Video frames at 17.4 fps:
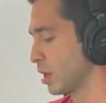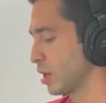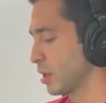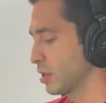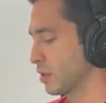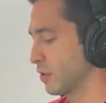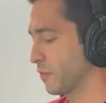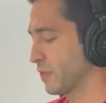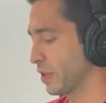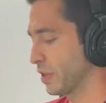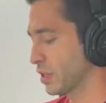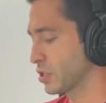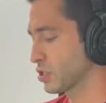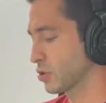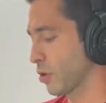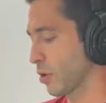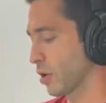The Phillies'
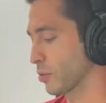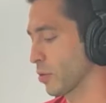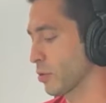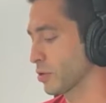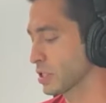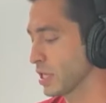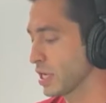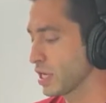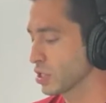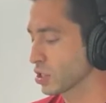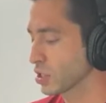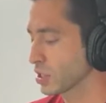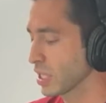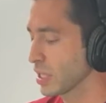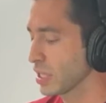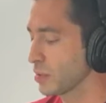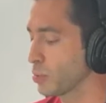starting rotation,
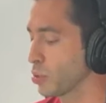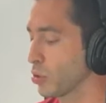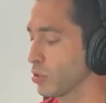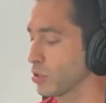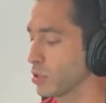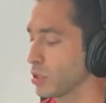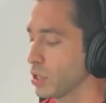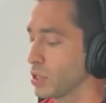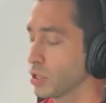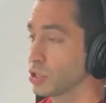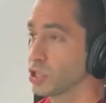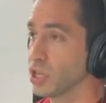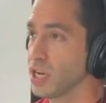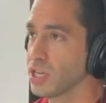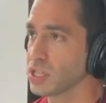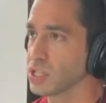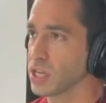they put
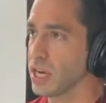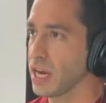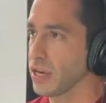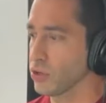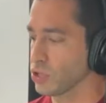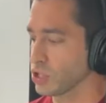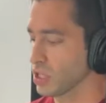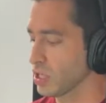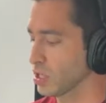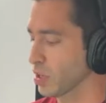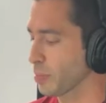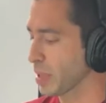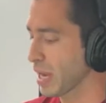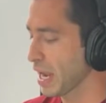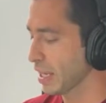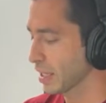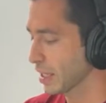Chase Anderson in the
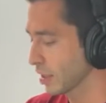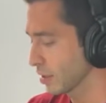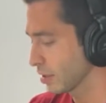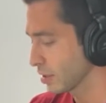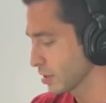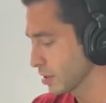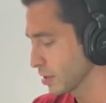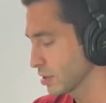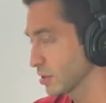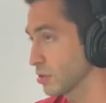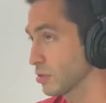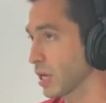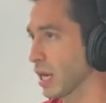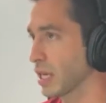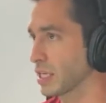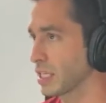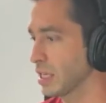back end. You
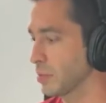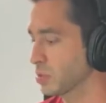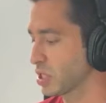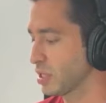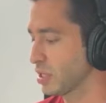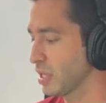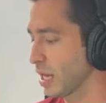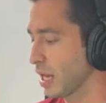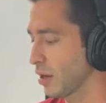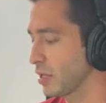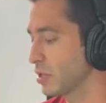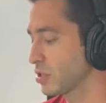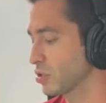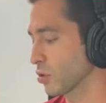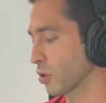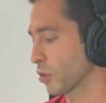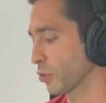got Gibson now.
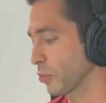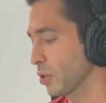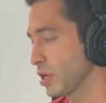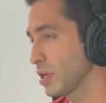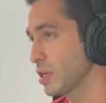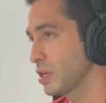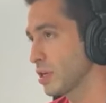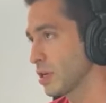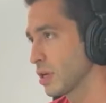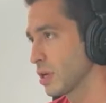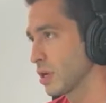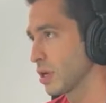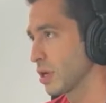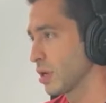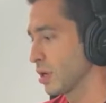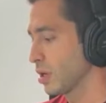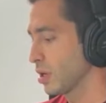He's your 3.
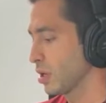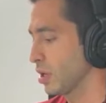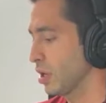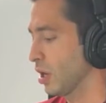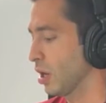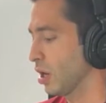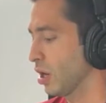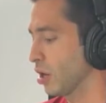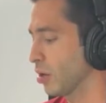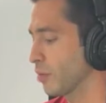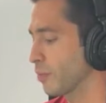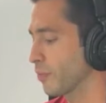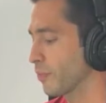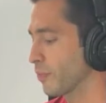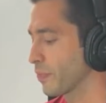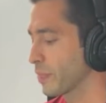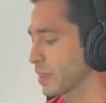
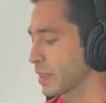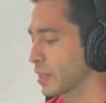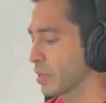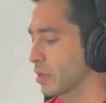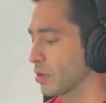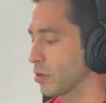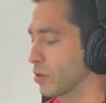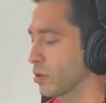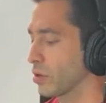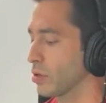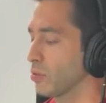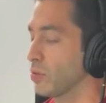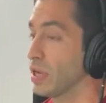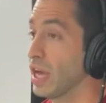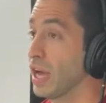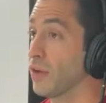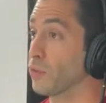
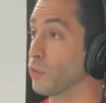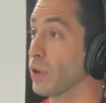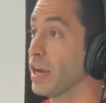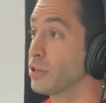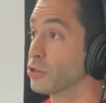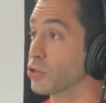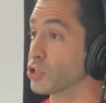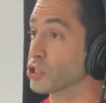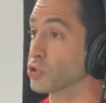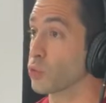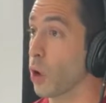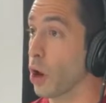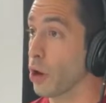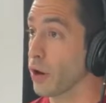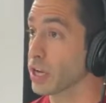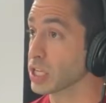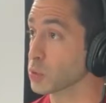We have Ranger
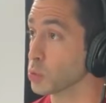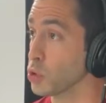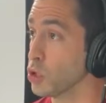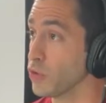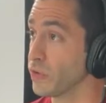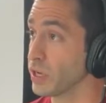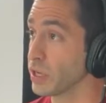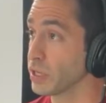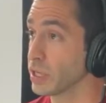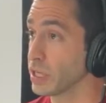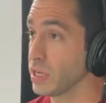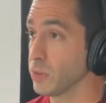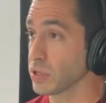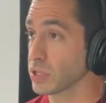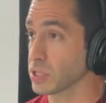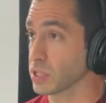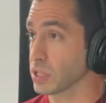Suarez moving. He
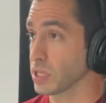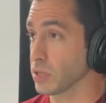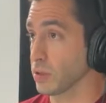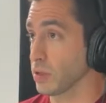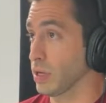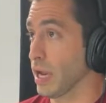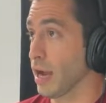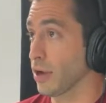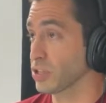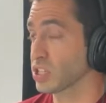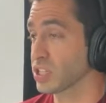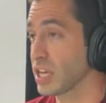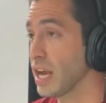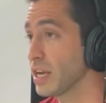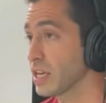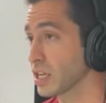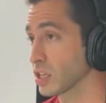was
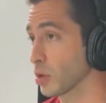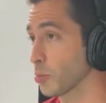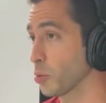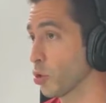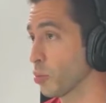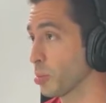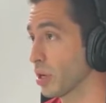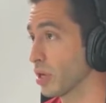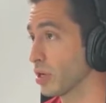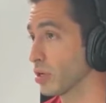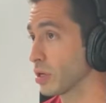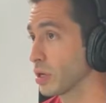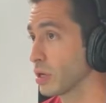outstanding in the bullpen.